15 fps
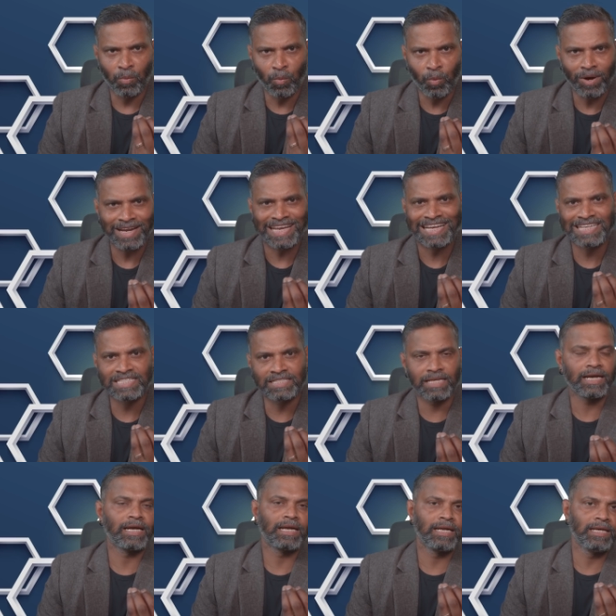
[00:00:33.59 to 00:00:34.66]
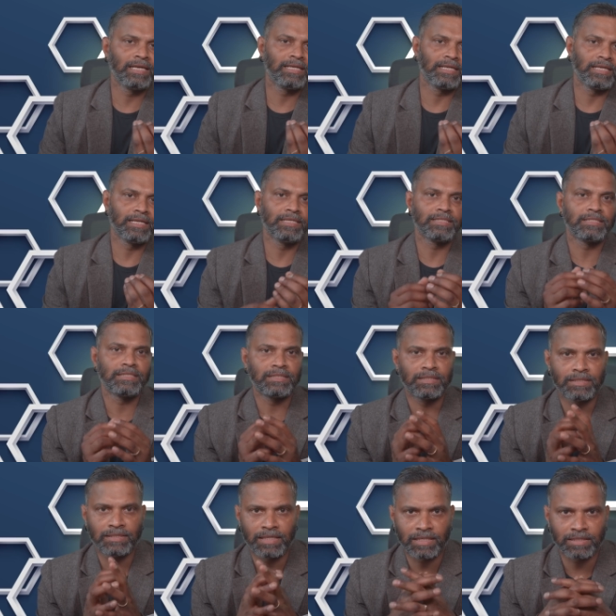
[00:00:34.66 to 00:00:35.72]
what exactly
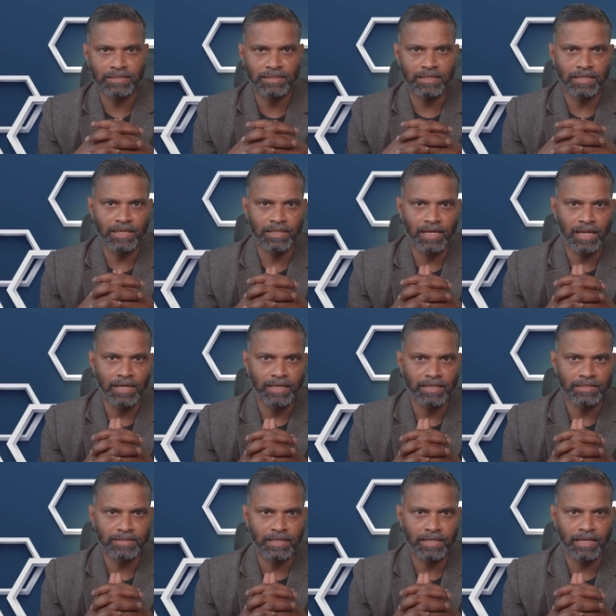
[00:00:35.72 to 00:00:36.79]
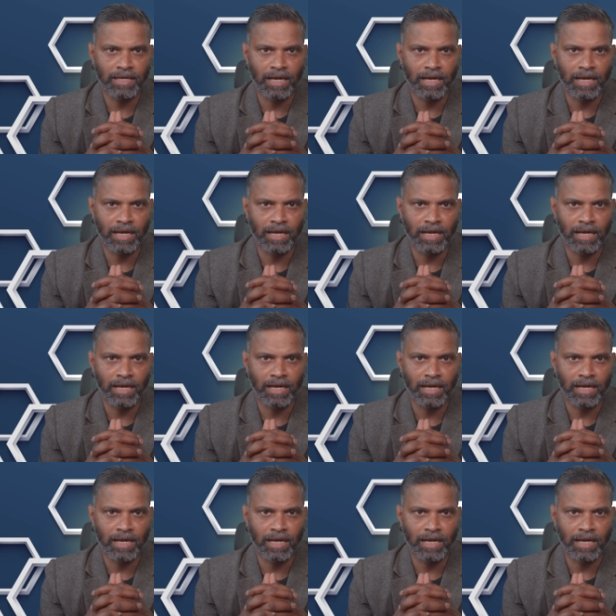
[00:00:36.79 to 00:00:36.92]
is text analytics